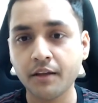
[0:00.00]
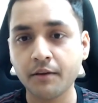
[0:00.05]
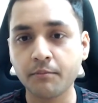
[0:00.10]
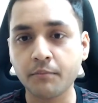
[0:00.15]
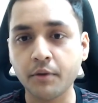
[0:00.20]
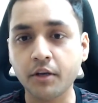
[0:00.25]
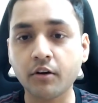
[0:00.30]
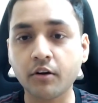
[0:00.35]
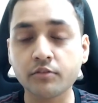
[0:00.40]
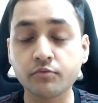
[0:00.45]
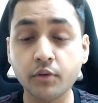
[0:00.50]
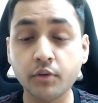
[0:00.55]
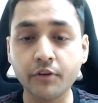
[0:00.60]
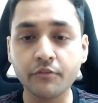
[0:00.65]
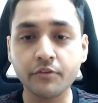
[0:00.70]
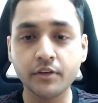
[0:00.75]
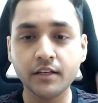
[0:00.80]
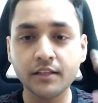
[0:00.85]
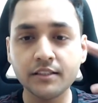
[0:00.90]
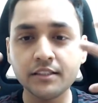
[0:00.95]
because we are
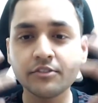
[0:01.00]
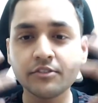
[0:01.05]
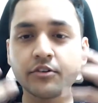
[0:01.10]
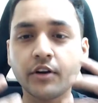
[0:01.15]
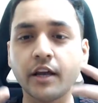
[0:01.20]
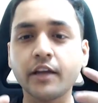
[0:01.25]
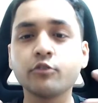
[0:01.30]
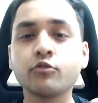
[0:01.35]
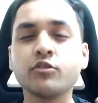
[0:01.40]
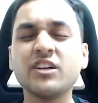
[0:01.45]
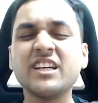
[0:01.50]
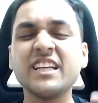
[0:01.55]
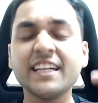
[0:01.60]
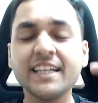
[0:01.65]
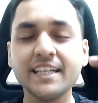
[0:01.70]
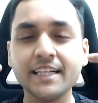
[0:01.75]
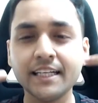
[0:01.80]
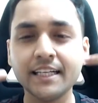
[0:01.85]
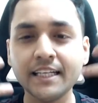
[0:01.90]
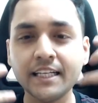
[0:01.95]
really trying to
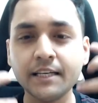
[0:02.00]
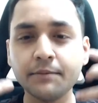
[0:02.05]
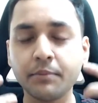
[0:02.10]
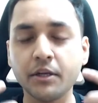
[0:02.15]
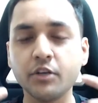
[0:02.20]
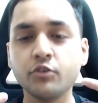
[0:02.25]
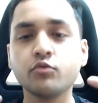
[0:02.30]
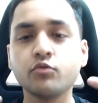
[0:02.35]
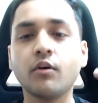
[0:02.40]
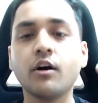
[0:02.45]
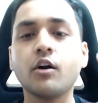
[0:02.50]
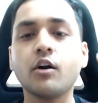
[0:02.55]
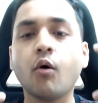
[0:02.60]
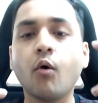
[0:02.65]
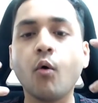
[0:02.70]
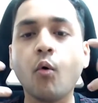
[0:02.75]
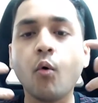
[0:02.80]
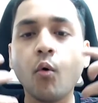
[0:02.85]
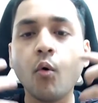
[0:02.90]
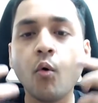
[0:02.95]
dig deep into our
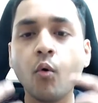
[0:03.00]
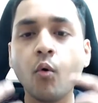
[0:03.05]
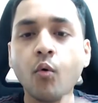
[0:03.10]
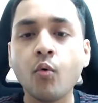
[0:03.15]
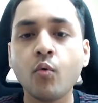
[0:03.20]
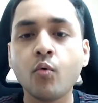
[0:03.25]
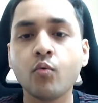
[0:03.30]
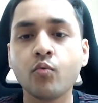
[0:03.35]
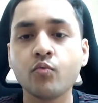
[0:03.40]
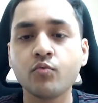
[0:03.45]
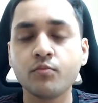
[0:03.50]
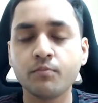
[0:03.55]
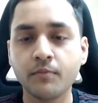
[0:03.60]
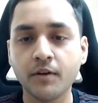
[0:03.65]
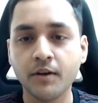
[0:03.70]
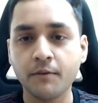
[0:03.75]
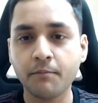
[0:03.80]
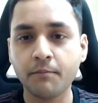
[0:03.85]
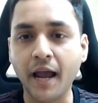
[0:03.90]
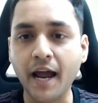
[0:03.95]
own
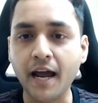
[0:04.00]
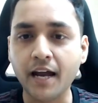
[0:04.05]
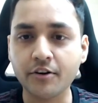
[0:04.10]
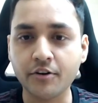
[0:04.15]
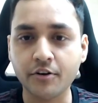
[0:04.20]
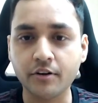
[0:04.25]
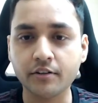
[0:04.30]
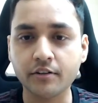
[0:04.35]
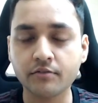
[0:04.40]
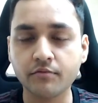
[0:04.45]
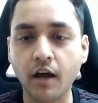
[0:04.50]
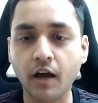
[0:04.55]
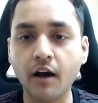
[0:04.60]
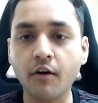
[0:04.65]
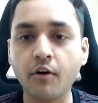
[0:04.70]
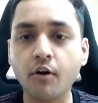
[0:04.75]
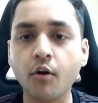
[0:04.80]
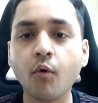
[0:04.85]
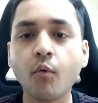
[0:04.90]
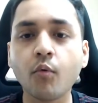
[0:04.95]
patterns,
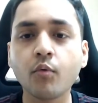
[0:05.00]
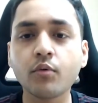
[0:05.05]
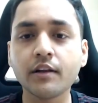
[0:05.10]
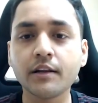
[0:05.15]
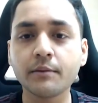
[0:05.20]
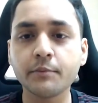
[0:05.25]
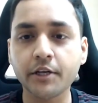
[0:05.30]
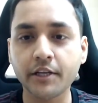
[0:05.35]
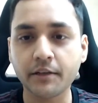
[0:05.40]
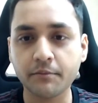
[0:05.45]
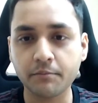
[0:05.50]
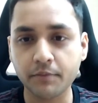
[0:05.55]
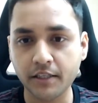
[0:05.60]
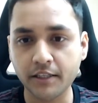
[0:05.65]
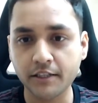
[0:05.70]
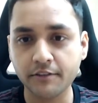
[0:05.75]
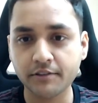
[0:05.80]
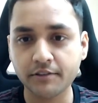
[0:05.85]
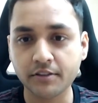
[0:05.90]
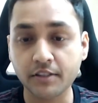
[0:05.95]
our own limiting
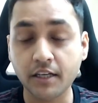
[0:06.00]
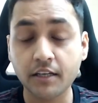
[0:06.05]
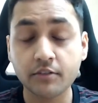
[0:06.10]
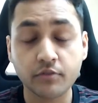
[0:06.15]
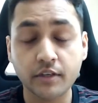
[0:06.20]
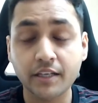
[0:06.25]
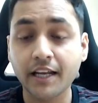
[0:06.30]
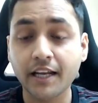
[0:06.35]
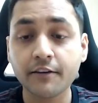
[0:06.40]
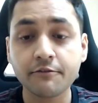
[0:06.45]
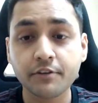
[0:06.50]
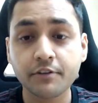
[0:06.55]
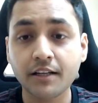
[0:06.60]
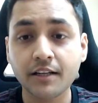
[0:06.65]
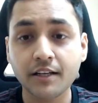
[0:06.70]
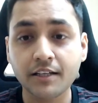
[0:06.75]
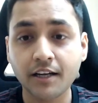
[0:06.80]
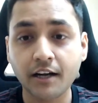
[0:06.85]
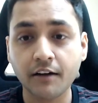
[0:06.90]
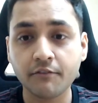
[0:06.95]
beliefs, right? So it can feel
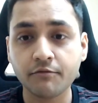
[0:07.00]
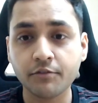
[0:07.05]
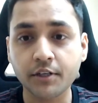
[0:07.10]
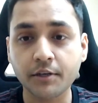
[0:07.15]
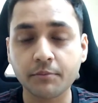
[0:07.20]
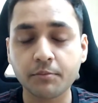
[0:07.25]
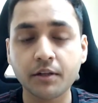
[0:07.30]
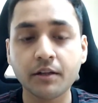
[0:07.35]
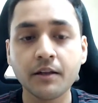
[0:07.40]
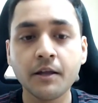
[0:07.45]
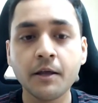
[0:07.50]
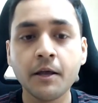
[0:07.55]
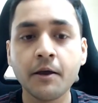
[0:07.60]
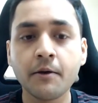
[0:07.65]
uncomfortable.